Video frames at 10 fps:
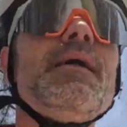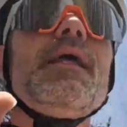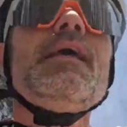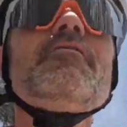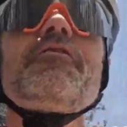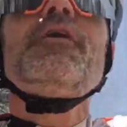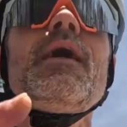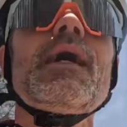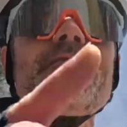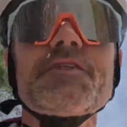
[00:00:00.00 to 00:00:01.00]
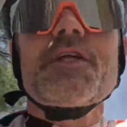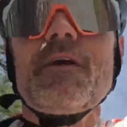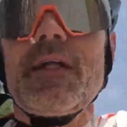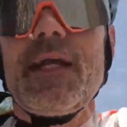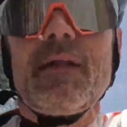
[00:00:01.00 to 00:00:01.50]
If I have a
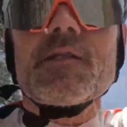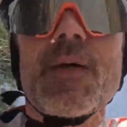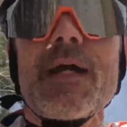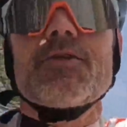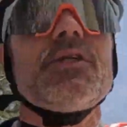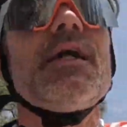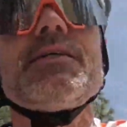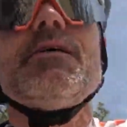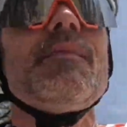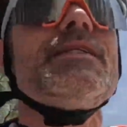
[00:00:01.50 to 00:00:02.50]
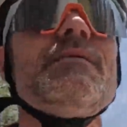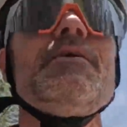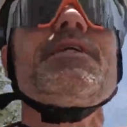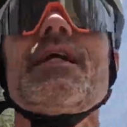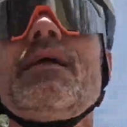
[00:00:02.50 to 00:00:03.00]
security analyst package, and I do in my demo
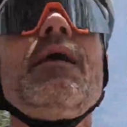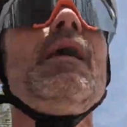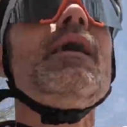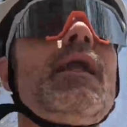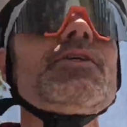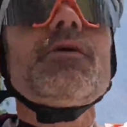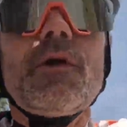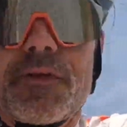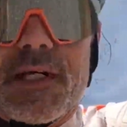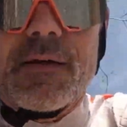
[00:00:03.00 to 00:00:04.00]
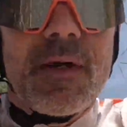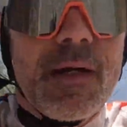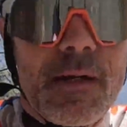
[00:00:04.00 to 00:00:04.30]
tenant, and I show it all the time,